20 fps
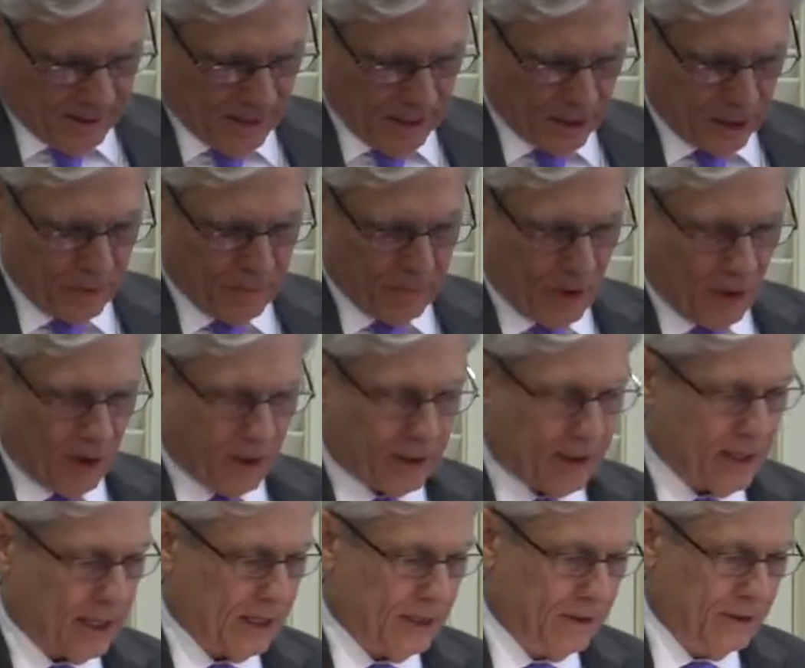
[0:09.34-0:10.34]
Thank you,
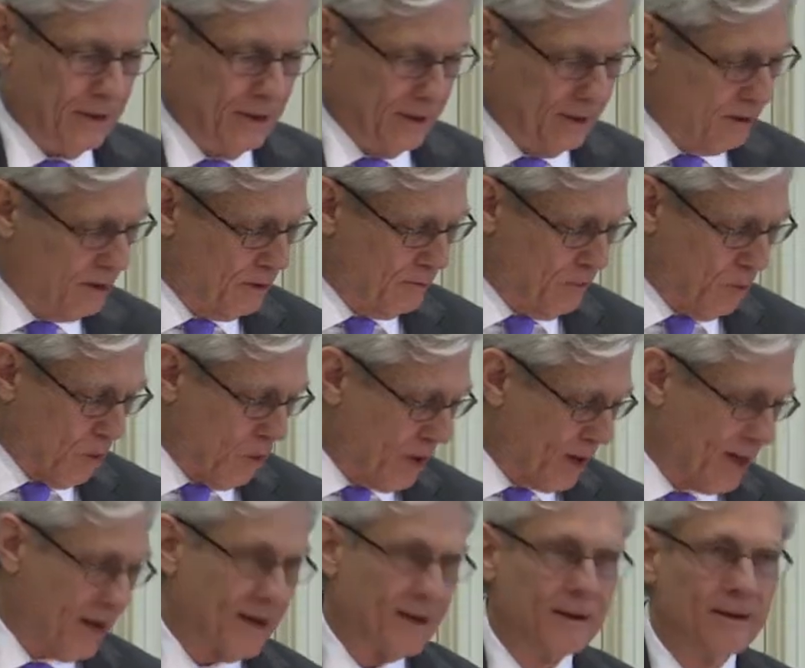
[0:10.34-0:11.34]
Mark, and good
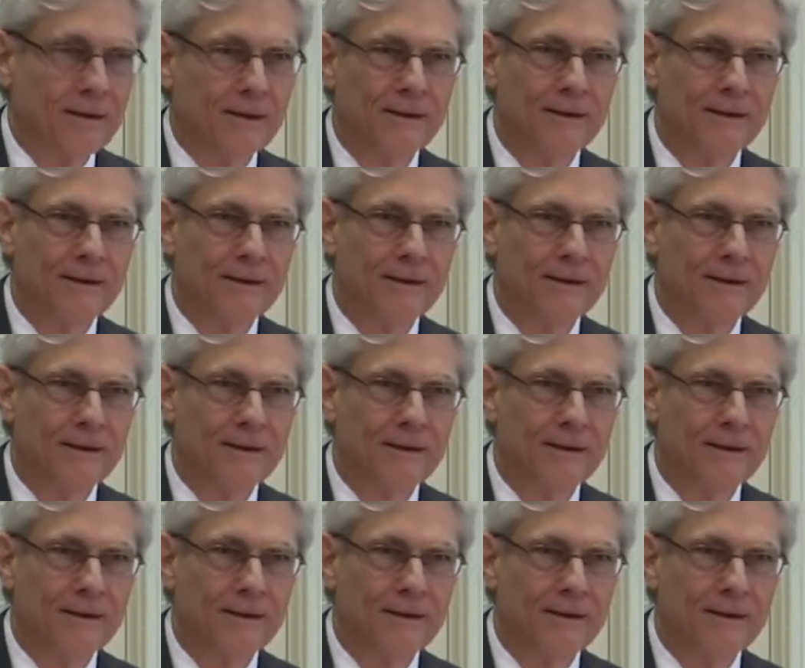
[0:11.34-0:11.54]
morning.